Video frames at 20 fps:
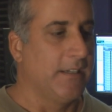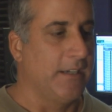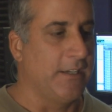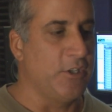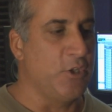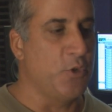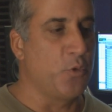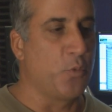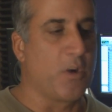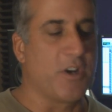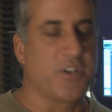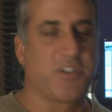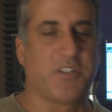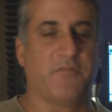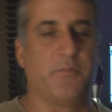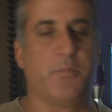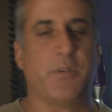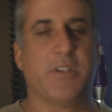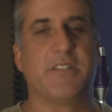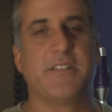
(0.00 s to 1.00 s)
a new rush
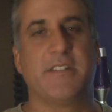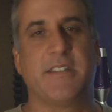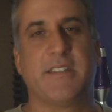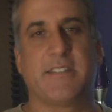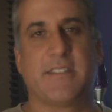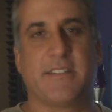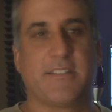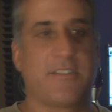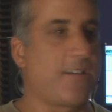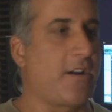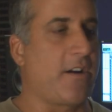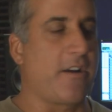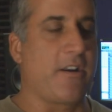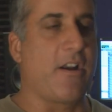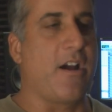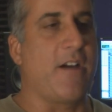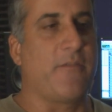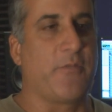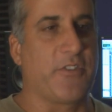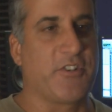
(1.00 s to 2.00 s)
of business that
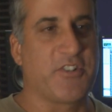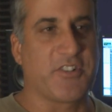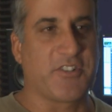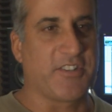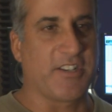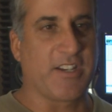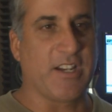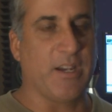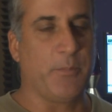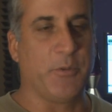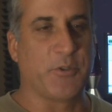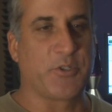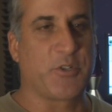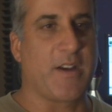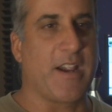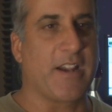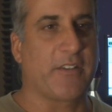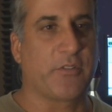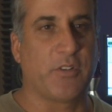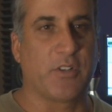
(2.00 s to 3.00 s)
started off with just a couple
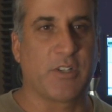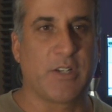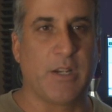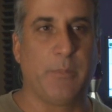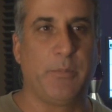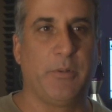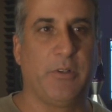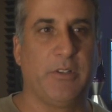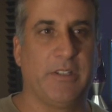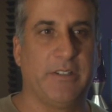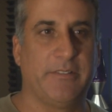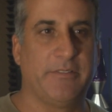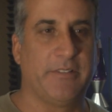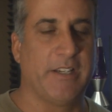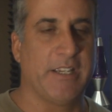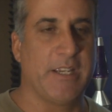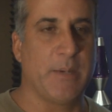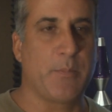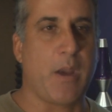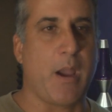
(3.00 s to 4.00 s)
tracks for a couple
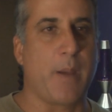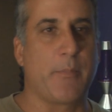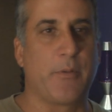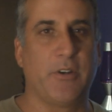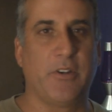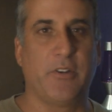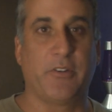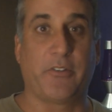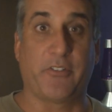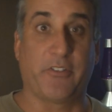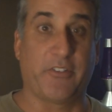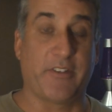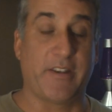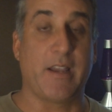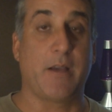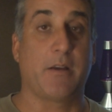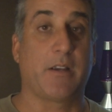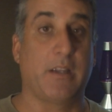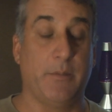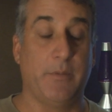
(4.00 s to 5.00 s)
of hip hop producers,
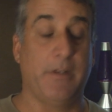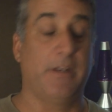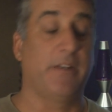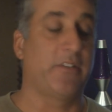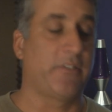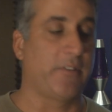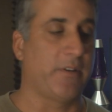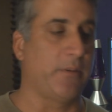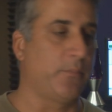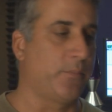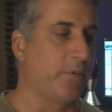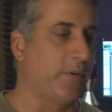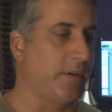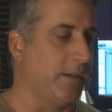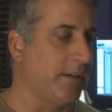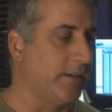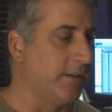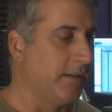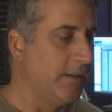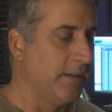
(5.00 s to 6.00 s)
now coming into something
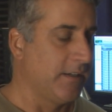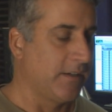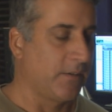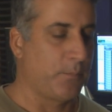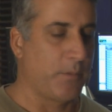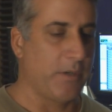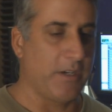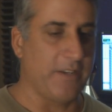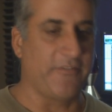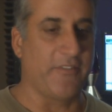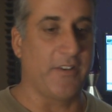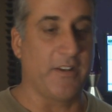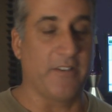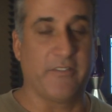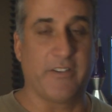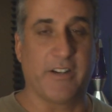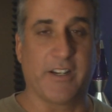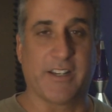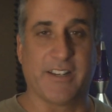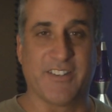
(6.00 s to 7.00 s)
pretty fun
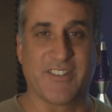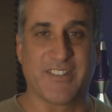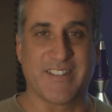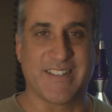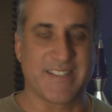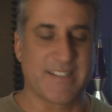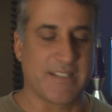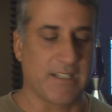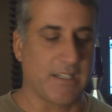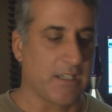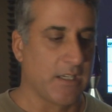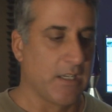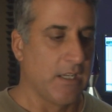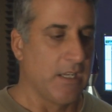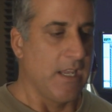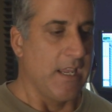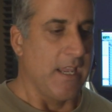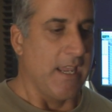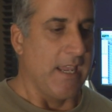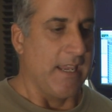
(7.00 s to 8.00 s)
and very consistent.
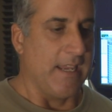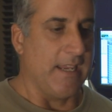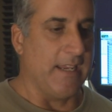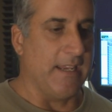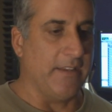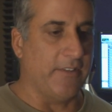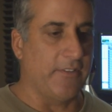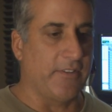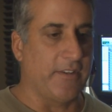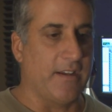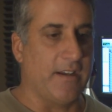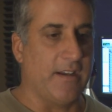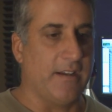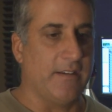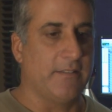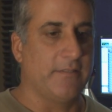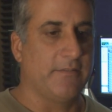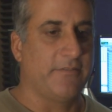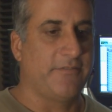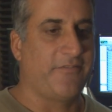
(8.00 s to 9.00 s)
Is
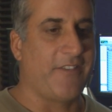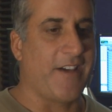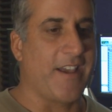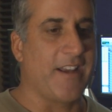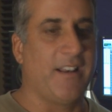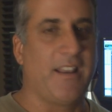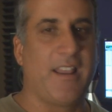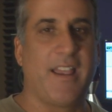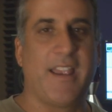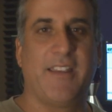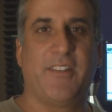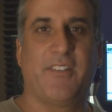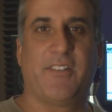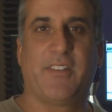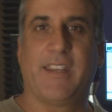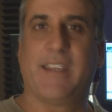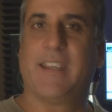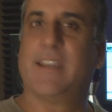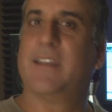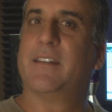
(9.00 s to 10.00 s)

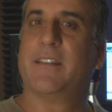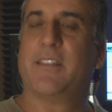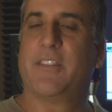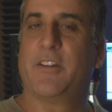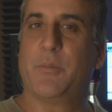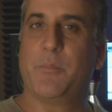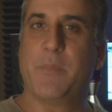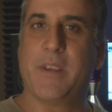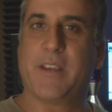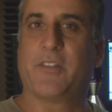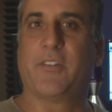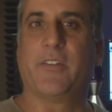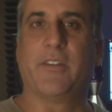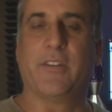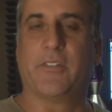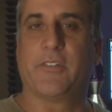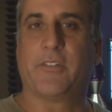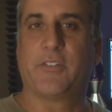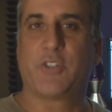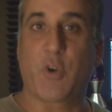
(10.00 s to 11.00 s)
finalizing their
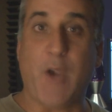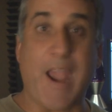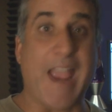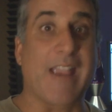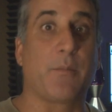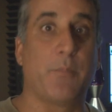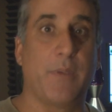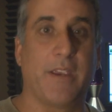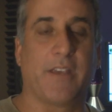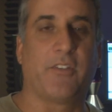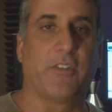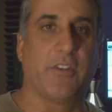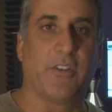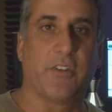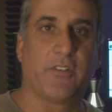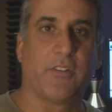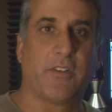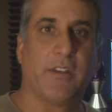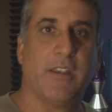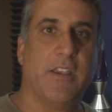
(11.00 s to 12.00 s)
mixes, track
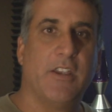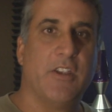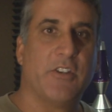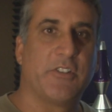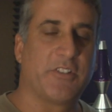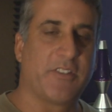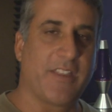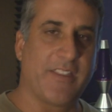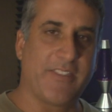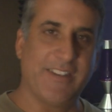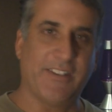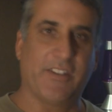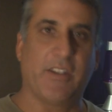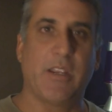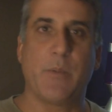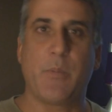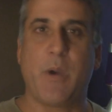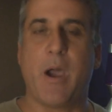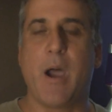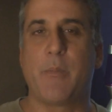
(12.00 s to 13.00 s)
mixes, so that these
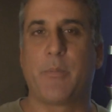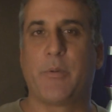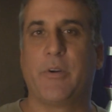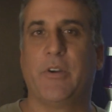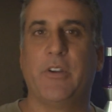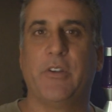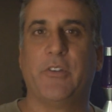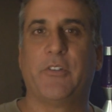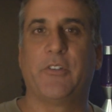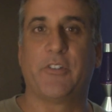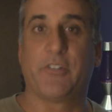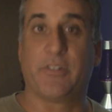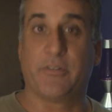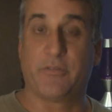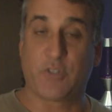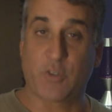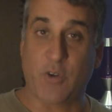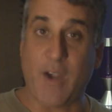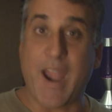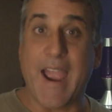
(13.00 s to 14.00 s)
hip hop producers
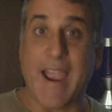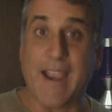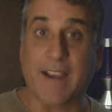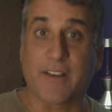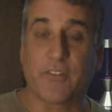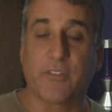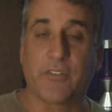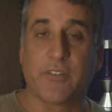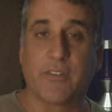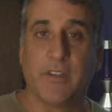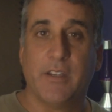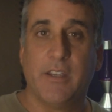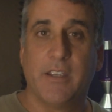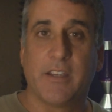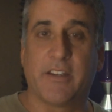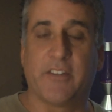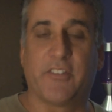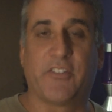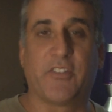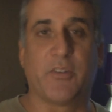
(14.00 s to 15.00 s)
of tracks
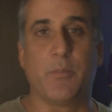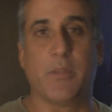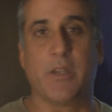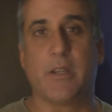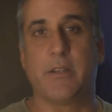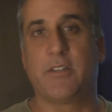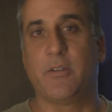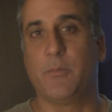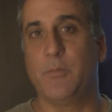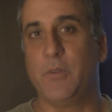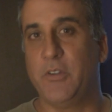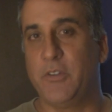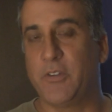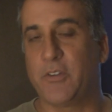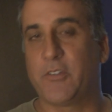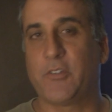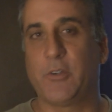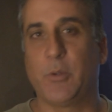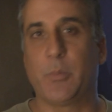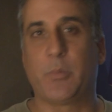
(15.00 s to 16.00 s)
can submit it to
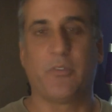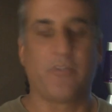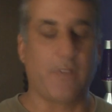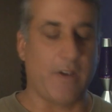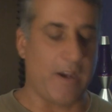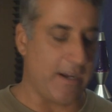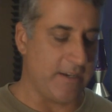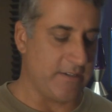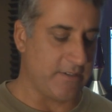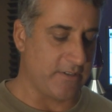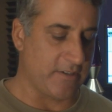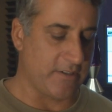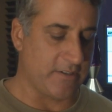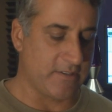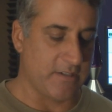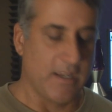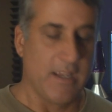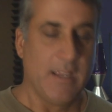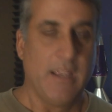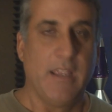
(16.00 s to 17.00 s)
music
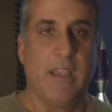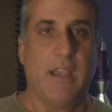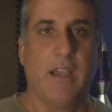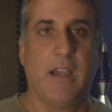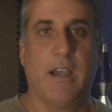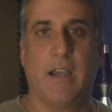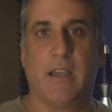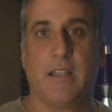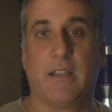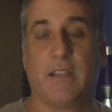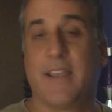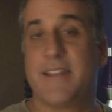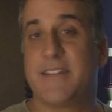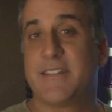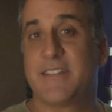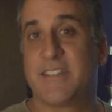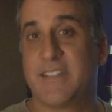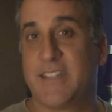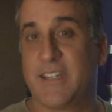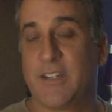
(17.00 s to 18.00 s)
supervisors,
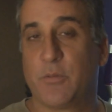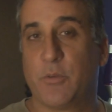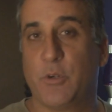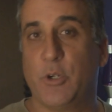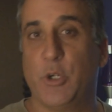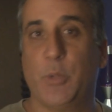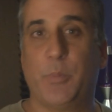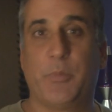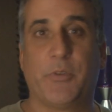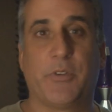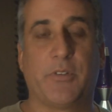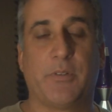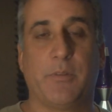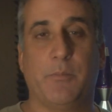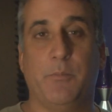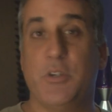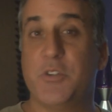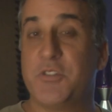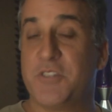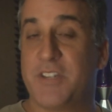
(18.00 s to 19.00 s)
licensing groups,
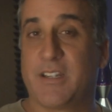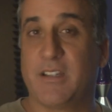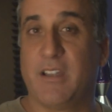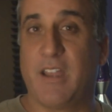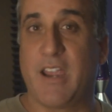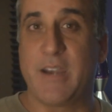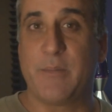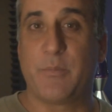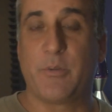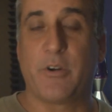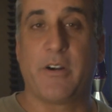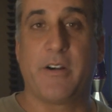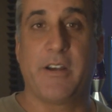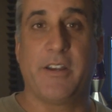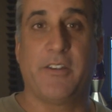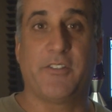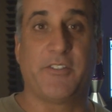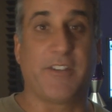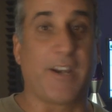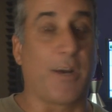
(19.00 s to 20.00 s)
music
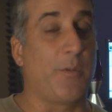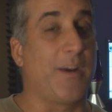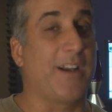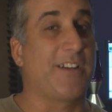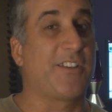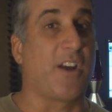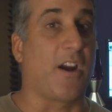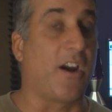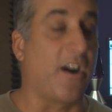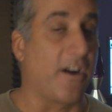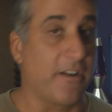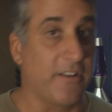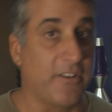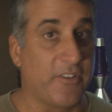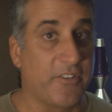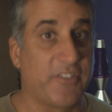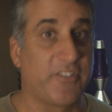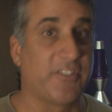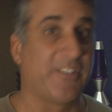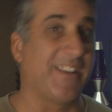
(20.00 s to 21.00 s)
libraries, direct to
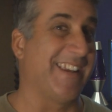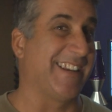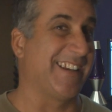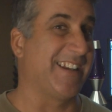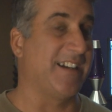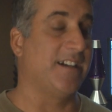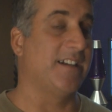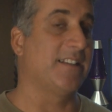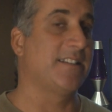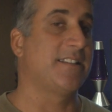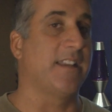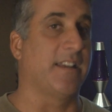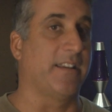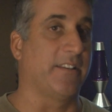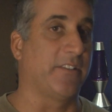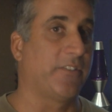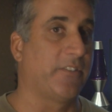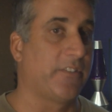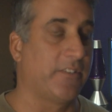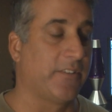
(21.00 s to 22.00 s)
artists, and
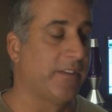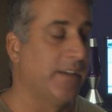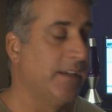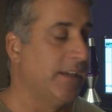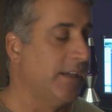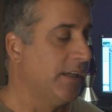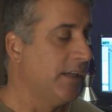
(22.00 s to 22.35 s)
contests.